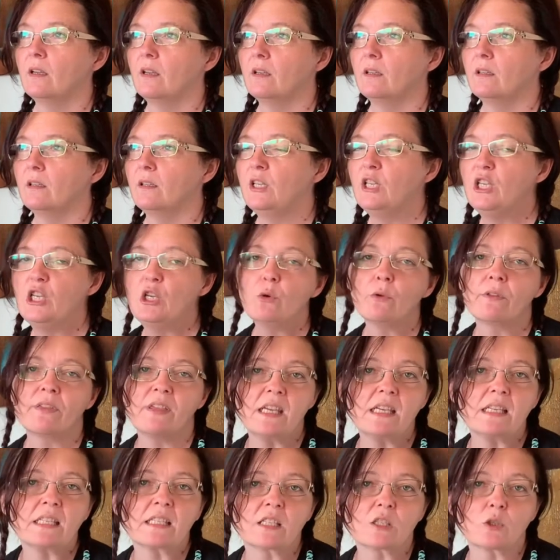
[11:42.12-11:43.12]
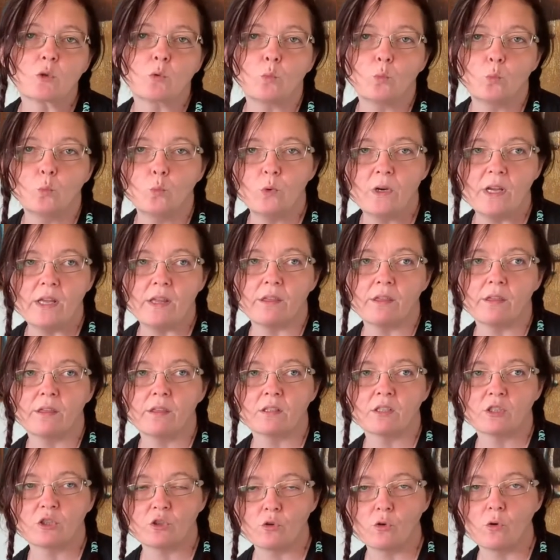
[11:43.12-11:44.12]
new things with
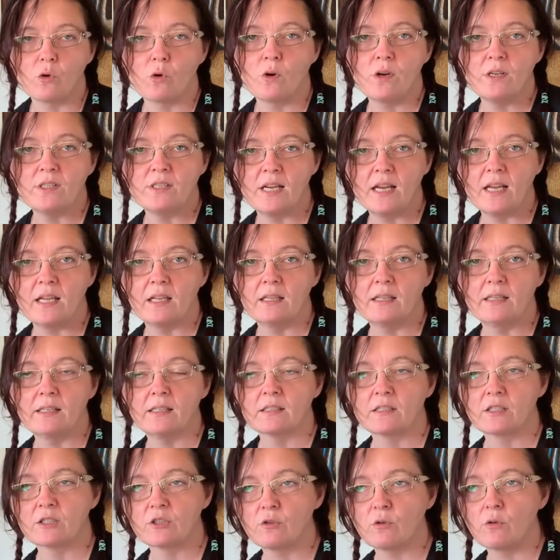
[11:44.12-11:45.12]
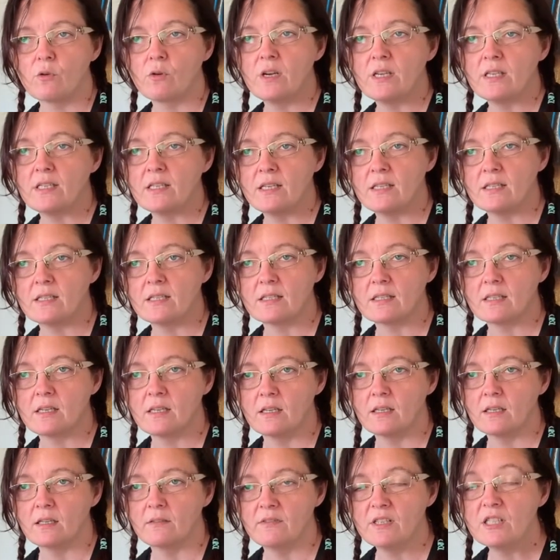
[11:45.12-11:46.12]
storytelling and stories is
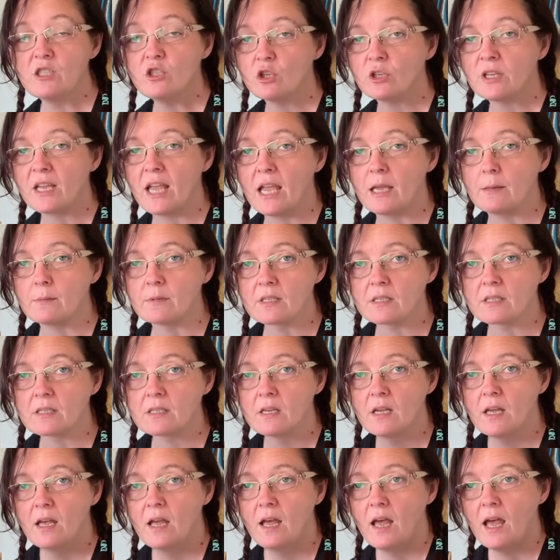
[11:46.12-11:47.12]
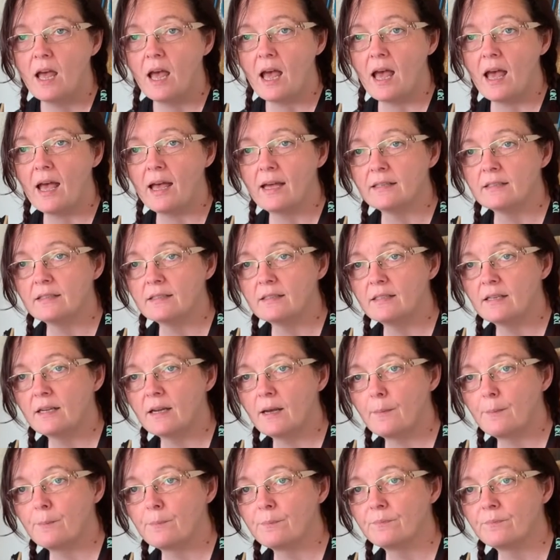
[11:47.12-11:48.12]
video games. And
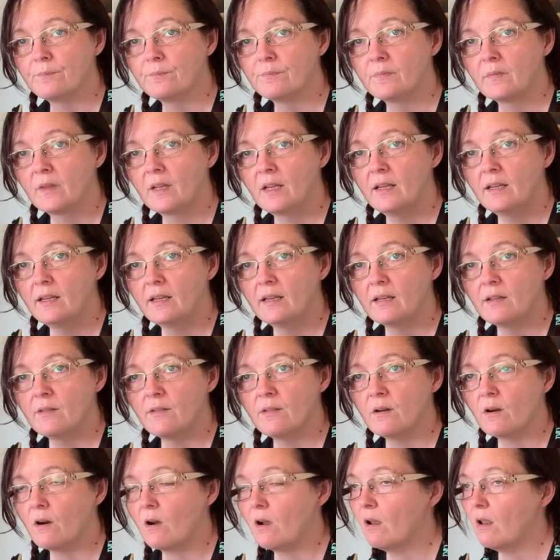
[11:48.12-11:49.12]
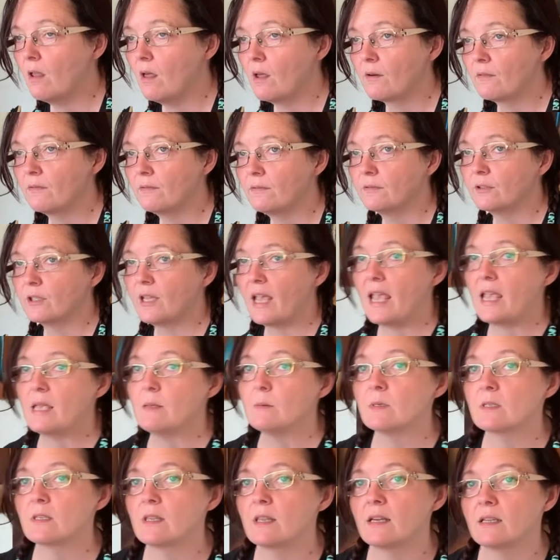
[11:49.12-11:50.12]
there are a lot of
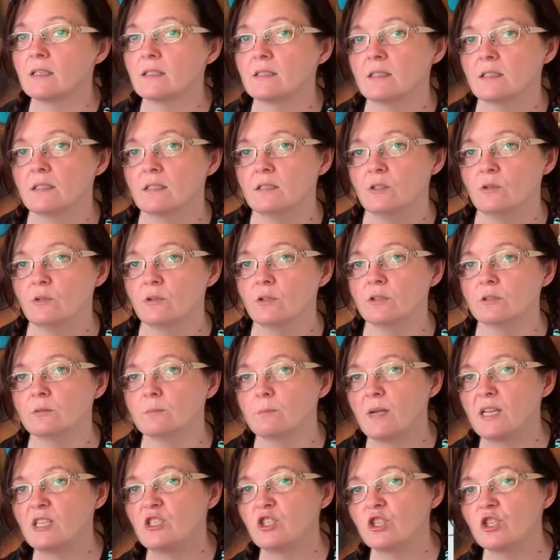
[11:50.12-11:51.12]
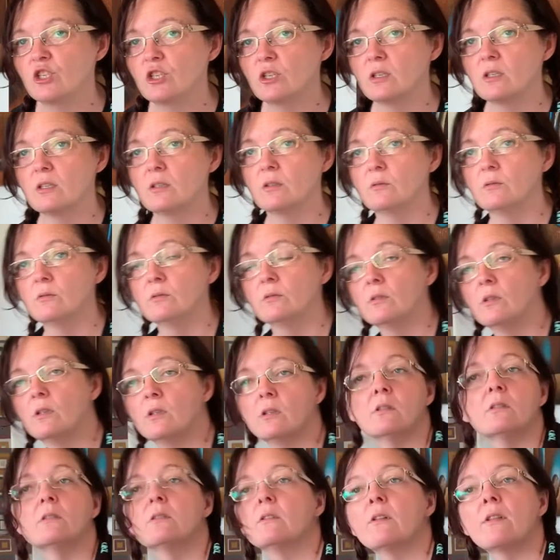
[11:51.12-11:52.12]
games that you could mention
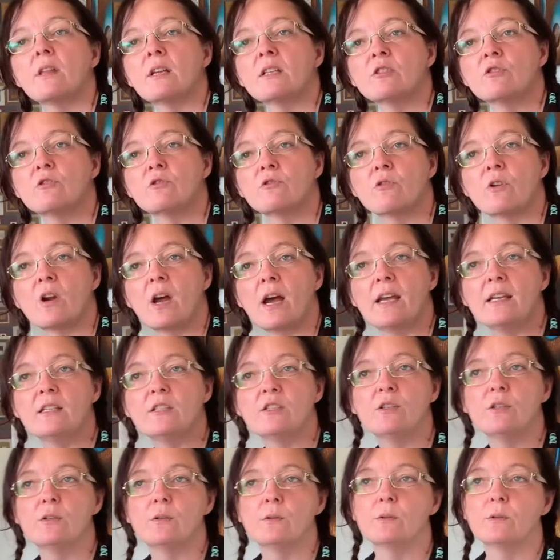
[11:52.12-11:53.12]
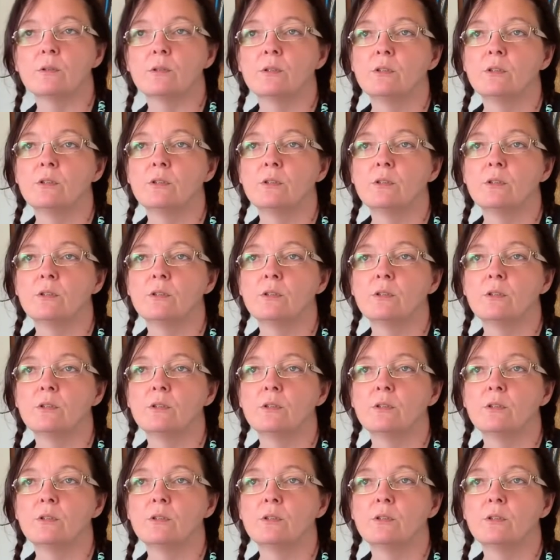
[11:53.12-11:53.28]
that try to